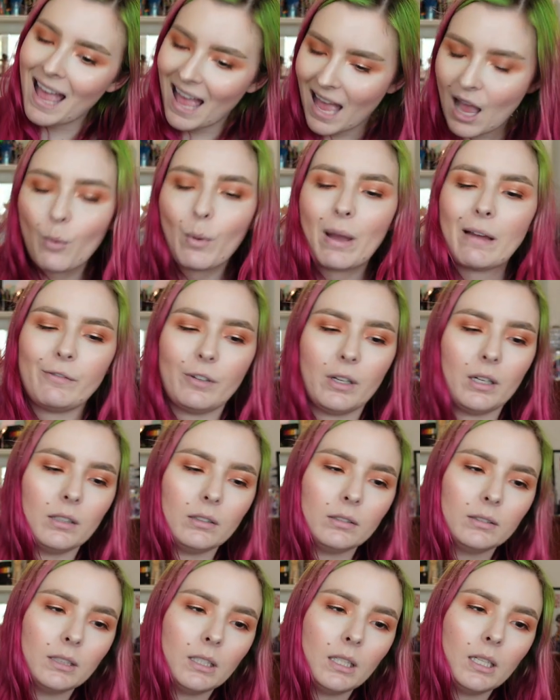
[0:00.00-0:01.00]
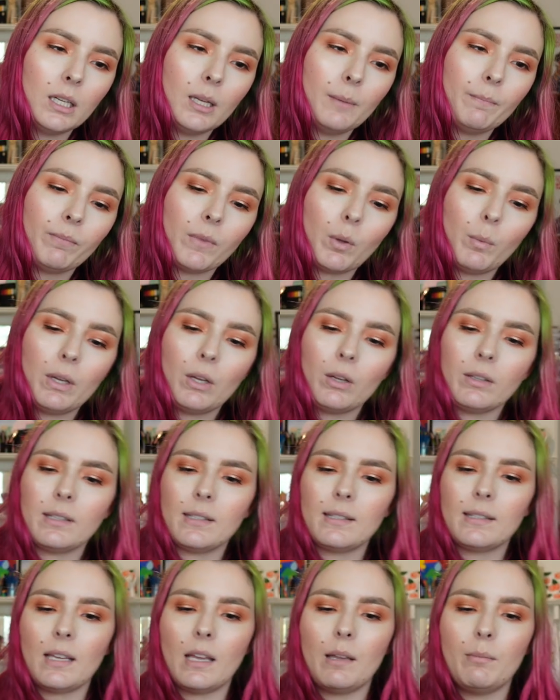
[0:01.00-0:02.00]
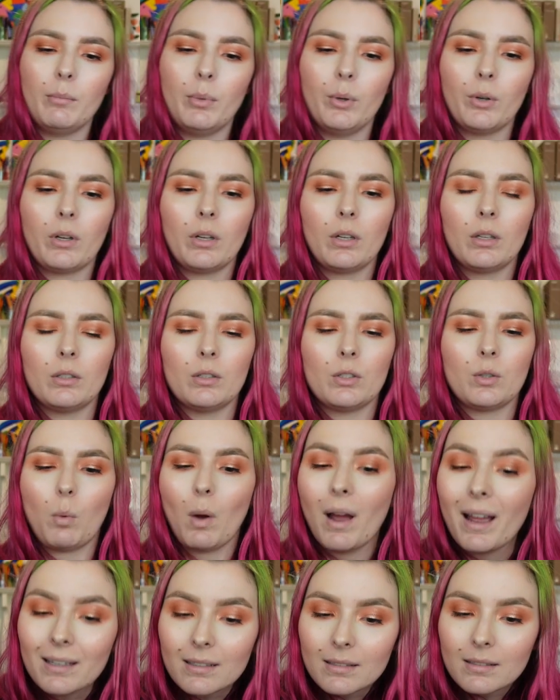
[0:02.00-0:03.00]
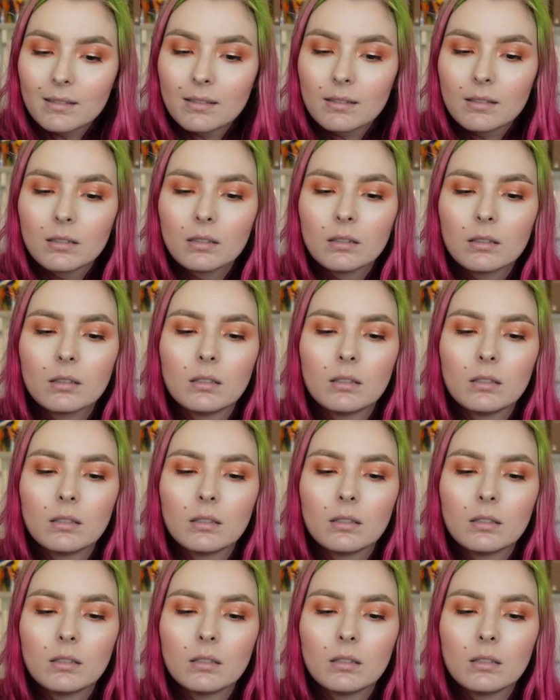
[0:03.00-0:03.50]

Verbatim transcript: However, we got the same book twice,